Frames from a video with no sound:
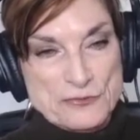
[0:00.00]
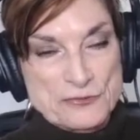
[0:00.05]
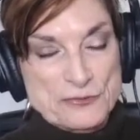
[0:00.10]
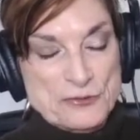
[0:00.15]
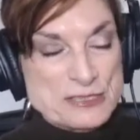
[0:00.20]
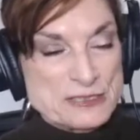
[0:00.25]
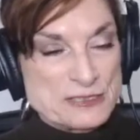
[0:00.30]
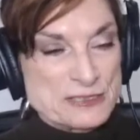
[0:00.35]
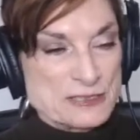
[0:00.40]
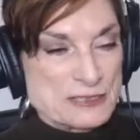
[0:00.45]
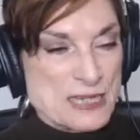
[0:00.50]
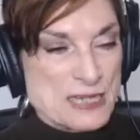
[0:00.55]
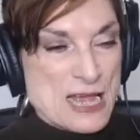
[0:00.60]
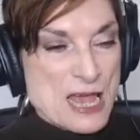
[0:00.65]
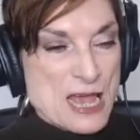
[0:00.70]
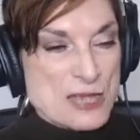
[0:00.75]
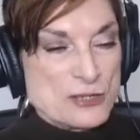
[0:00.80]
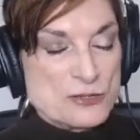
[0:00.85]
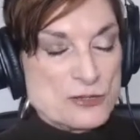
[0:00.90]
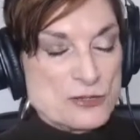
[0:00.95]
For instance,
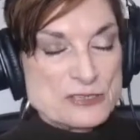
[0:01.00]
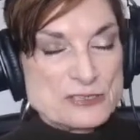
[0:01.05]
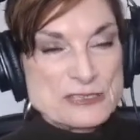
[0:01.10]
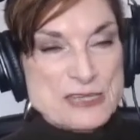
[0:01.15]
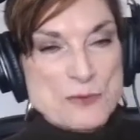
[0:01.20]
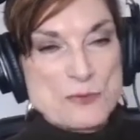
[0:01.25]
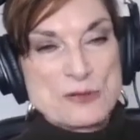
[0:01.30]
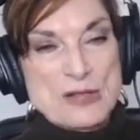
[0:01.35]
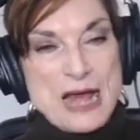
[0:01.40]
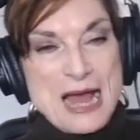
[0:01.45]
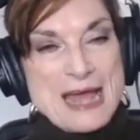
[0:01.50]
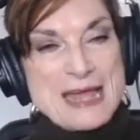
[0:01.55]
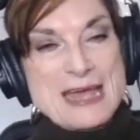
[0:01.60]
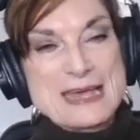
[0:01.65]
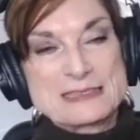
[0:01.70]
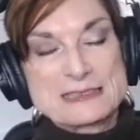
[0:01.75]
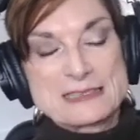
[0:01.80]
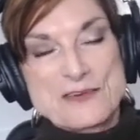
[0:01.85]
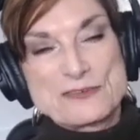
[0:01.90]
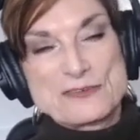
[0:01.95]
you could say, well, I
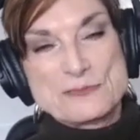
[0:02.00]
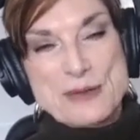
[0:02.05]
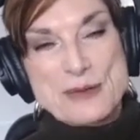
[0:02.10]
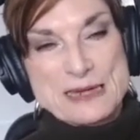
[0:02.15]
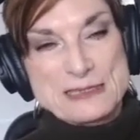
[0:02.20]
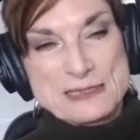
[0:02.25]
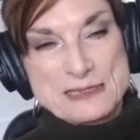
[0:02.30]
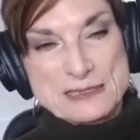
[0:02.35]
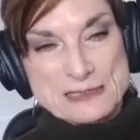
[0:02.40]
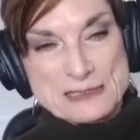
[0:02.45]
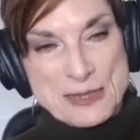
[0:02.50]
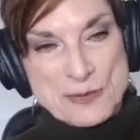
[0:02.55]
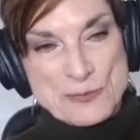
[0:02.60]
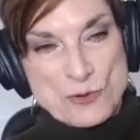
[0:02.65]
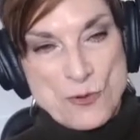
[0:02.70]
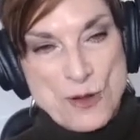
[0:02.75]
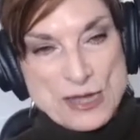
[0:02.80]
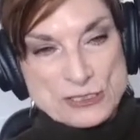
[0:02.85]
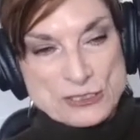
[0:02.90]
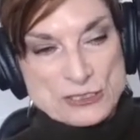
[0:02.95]
ask everybody the same
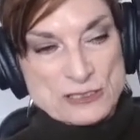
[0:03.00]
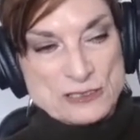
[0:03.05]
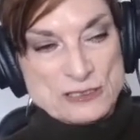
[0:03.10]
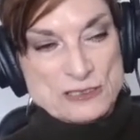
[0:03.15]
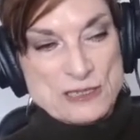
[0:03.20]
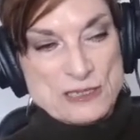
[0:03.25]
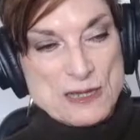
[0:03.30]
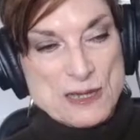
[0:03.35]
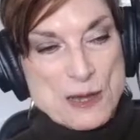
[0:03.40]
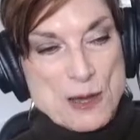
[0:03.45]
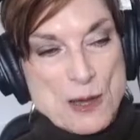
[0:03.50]
questions,